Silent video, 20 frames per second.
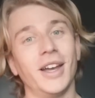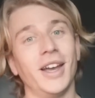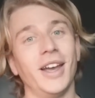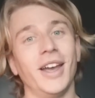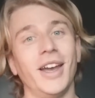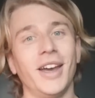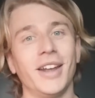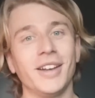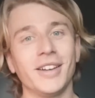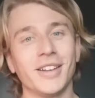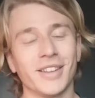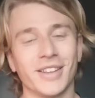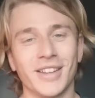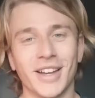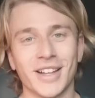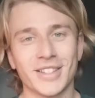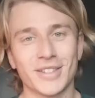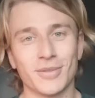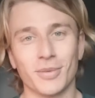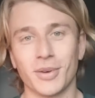And
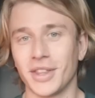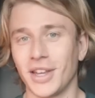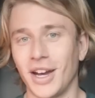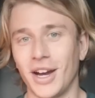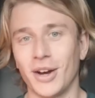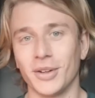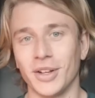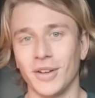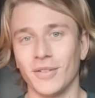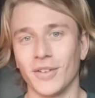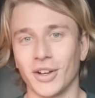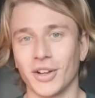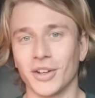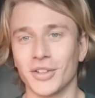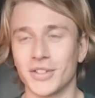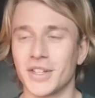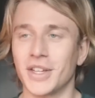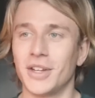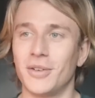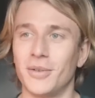that's without even
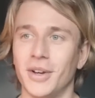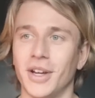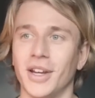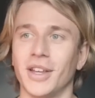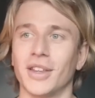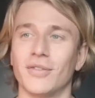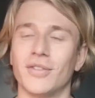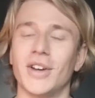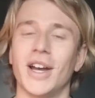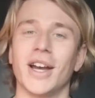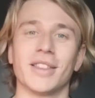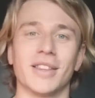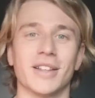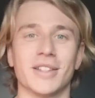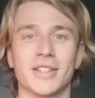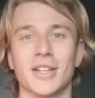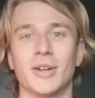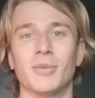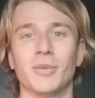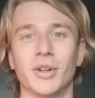considering the fact
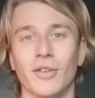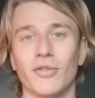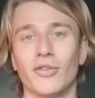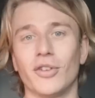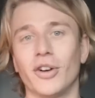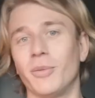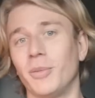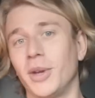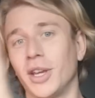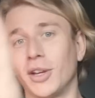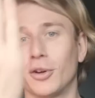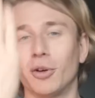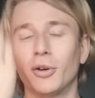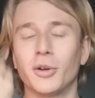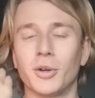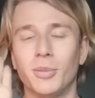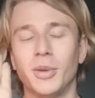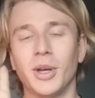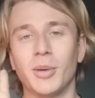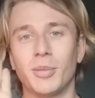that someone in front of me
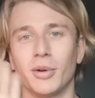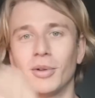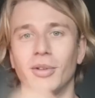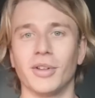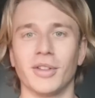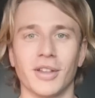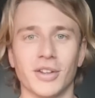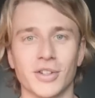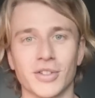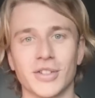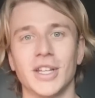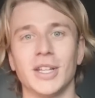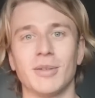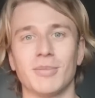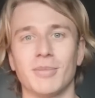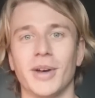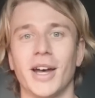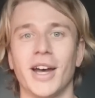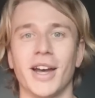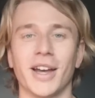could be pulling their
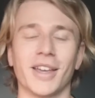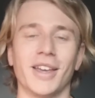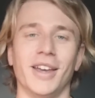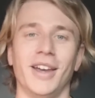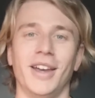seat back,